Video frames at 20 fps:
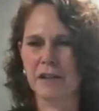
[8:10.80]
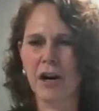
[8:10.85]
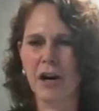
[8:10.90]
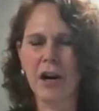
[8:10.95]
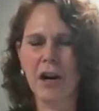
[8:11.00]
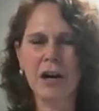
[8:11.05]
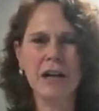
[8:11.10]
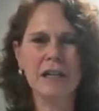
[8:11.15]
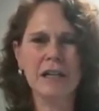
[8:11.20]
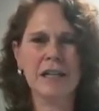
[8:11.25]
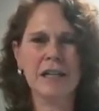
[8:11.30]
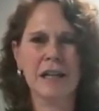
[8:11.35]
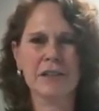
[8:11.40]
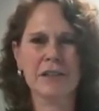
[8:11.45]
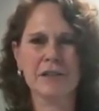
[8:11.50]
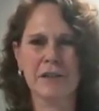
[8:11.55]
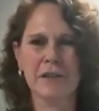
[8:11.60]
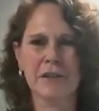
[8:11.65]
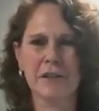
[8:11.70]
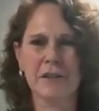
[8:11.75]

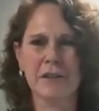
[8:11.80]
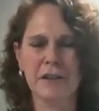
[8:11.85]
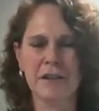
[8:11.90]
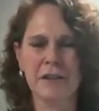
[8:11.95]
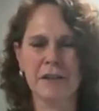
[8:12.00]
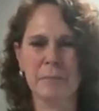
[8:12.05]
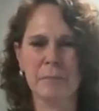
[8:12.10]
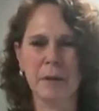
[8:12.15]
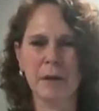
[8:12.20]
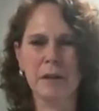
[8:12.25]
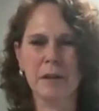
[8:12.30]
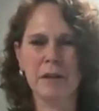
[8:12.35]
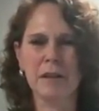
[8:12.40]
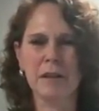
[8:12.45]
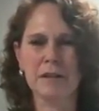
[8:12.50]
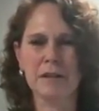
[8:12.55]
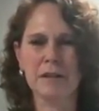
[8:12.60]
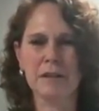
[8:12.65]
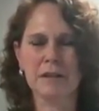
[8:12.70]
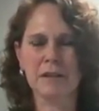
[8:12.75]
architecture that built
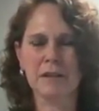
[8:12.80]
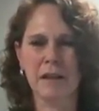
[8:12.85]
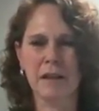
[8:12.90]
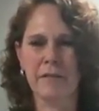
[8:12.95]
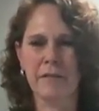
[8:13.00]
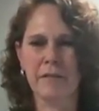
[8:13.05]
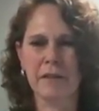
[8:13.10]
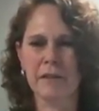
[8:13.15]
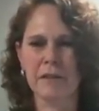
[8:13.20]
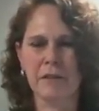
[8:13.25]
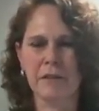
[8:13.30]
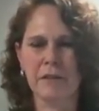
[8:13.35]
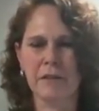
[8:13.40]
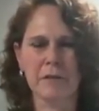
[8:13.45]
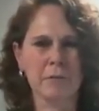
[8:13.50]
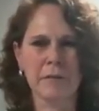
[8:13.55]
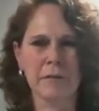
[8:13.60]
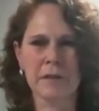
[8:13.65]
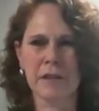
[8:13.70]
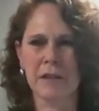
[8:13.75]
this 11th or
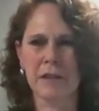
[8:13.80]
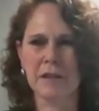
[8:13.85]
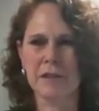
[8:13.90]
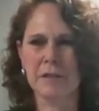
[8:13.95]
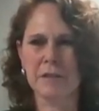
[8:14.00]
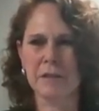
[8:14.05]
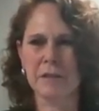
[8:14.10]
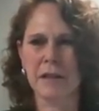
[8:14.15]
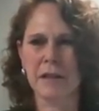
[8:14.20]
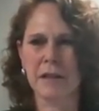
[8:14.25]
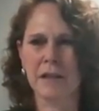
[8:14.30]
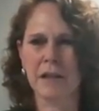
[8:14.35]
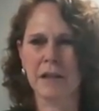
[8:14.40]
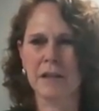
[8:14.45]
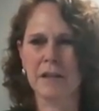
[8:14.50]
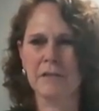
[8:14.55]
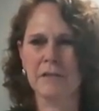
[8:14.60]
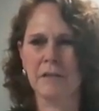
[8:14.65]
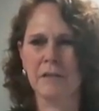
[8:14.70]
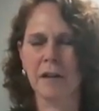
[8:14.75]
12th century
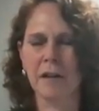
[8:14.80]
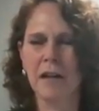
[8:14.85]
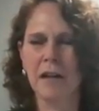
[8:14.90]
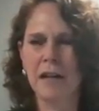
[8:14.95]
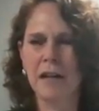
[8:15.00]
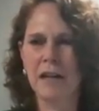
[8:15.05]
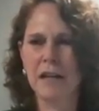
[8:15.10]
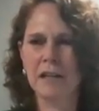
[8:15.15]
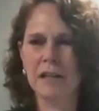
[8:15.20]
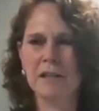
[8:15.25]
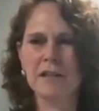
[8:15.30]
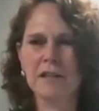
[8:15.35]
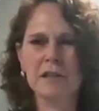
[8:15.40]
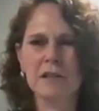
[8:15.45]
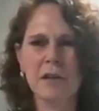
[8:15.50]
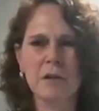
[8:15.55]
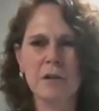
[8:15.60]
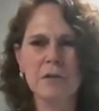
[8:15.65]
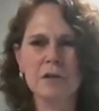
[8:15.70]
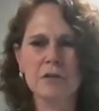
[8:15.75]
cathedral
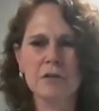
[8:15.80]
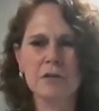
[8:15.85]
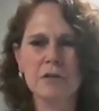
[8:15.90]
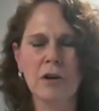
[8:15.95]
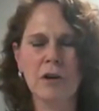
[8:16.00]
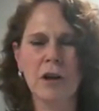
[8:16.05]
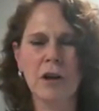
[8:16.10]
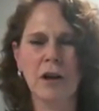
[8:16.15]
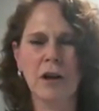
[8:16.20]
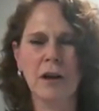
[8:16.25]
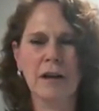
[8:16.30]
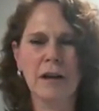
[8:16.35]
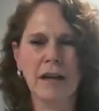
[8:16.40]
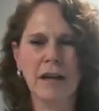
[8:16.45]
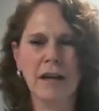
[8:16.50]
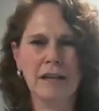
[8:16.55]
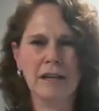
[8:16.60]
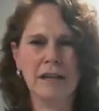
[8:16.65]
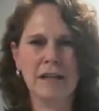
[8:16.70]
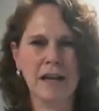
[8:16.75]
is so strong
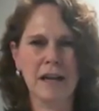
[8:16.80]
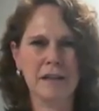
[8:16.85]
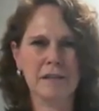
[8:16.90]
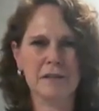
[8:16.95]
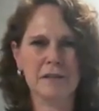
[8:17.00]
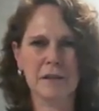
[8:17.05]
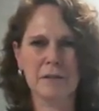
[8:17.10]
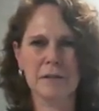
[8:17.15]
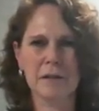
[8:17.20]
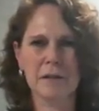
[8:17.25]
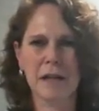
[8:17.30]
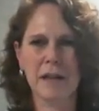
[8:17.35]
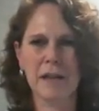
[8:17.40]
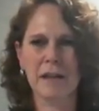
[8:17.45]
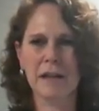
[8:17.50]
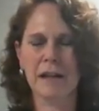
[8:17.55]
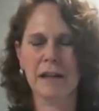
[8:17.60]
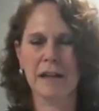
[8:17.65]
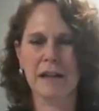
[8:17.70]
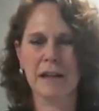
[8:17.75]
and yet so
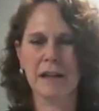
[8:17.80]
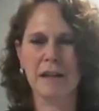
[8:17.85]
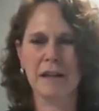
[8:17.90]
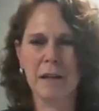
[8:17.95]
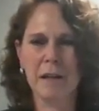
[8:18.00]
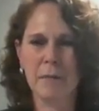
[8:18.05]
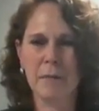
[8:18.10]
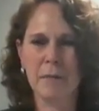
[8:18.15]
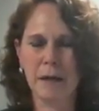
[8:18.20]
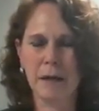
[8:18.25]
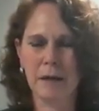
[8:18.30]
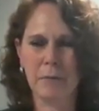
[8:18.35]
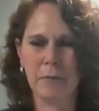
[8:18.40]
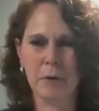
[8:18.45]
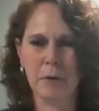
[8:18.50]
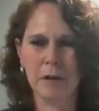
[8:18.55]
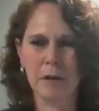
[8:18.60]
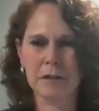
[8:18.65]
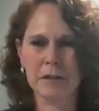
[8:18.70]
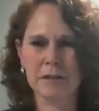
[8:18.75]
delicate, but it
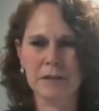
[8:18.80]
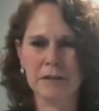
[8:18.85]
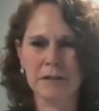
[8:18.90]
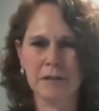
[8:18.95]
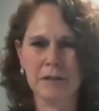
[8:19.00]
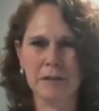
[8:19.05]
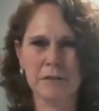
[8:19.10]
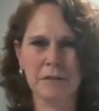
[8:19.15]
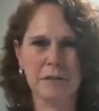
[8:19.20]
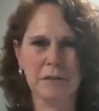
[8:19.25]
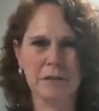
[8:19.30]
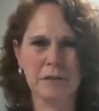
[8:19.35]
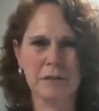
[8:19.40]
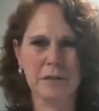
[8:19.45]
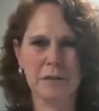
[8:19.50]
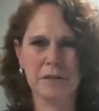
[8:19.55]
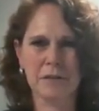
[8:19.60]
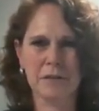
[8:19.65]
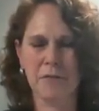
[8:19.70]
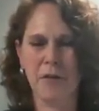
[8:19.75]
works to
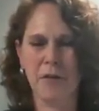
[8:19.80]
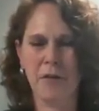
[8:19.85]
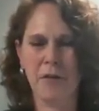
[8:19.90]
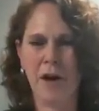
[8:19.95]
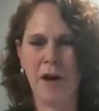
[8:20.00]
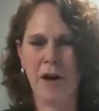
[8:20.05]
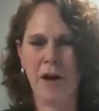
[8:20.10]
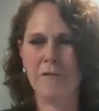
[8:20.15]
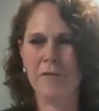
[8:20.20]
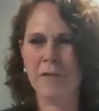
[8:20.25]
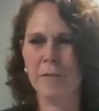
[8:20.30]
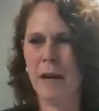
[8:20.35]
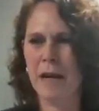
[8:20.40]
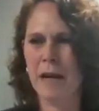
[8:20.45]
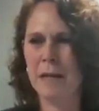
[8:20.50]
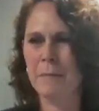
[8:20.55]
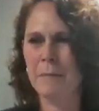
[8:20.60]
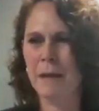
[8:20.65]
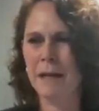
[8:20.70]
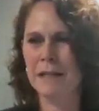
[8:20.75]
survive the
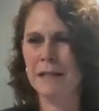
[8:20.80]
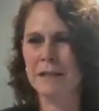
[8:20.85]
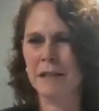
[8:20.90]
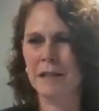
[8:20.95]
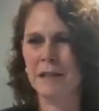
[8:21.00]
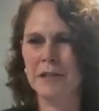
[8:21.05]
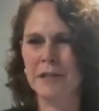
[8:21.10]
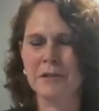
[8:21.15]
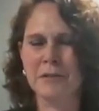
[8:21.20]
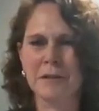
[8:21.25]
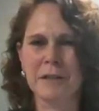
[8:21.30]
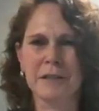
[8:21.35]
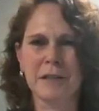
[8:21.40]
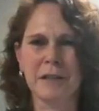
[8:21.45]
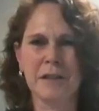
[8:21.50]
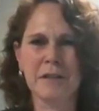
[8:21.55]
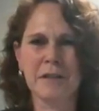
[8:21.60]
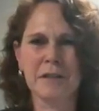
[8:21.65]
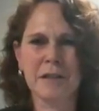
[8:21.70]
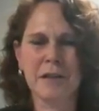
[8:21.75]
many, many centuries
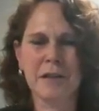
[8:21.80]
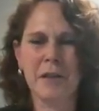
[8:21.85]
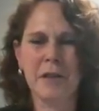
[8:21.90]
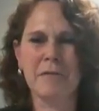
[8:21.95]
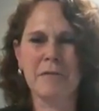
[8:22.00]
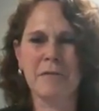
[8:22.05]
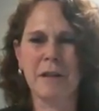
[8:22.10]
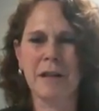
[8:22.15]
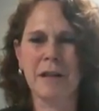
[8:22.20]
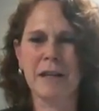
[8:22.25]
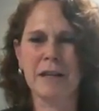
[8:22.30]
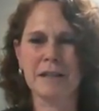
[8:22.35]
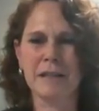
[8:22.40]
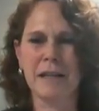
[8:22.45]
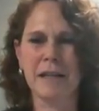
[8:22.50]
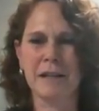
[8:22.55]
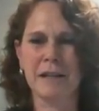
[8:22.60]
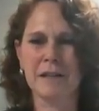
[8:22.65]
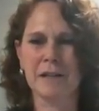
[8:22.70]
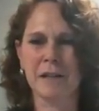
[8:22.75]
that this cathedral has
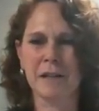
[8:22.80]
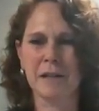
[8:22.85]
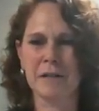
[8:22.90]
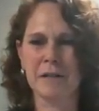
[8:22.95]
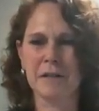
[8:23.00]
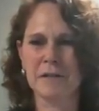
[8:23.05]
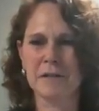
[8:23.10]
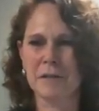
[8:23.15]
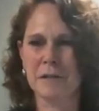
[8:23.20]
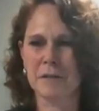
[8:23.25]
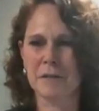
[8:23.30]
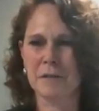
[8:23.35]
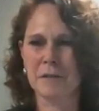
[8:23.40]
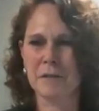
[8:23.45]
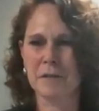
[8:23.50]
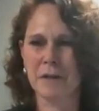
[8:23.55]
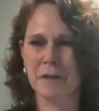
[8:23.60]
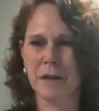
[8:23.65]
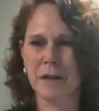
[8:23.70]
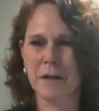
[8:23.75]
needed
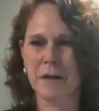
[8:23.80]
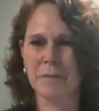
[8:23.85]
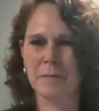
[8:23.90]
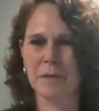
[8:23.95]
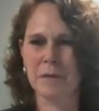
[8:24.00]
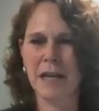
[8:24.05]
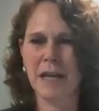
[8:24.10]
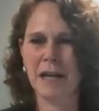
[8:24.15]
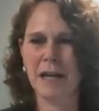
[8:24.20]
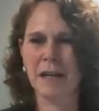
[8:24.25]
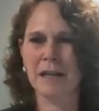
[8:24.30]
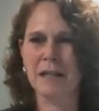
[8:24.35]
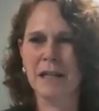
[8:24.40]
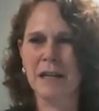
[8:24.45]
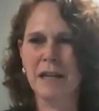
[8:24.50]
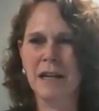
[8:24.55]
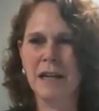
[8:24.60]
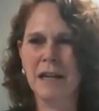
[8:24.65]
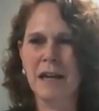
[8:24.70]
to stand.